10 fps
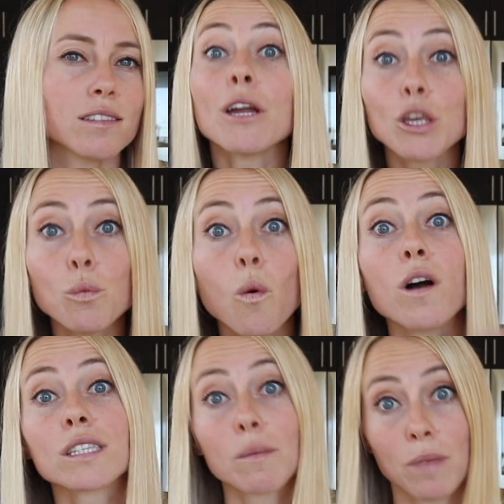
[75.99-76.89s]
but you
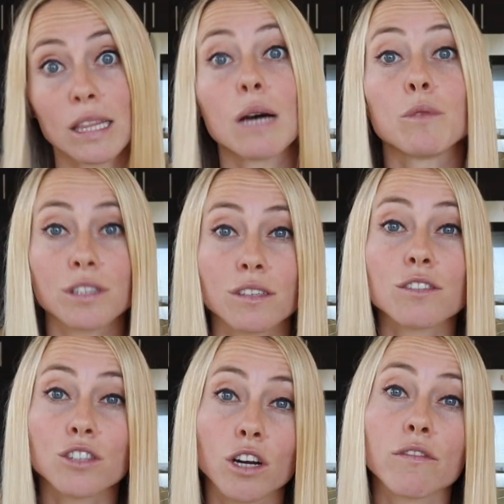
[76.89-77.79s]
want something that will still
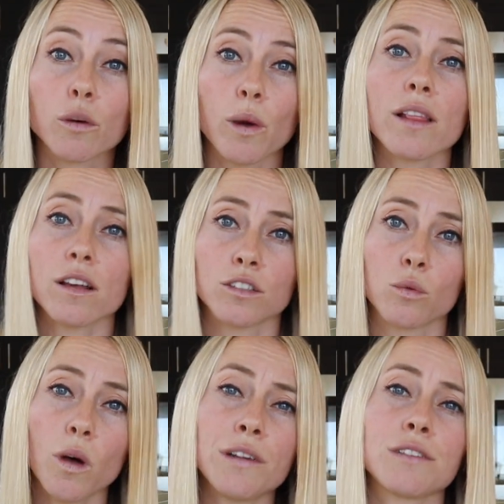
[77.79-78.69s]
serve your weight loss or
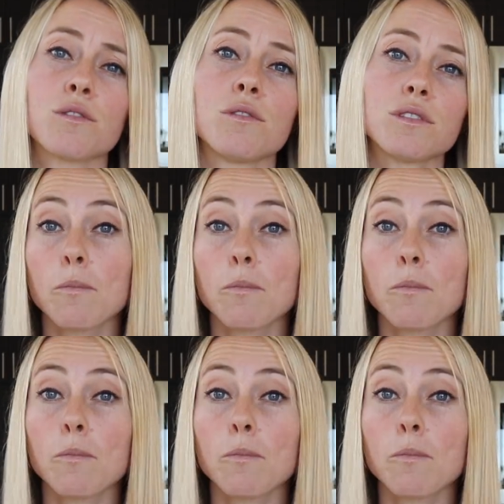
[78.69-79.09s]
wellness goals.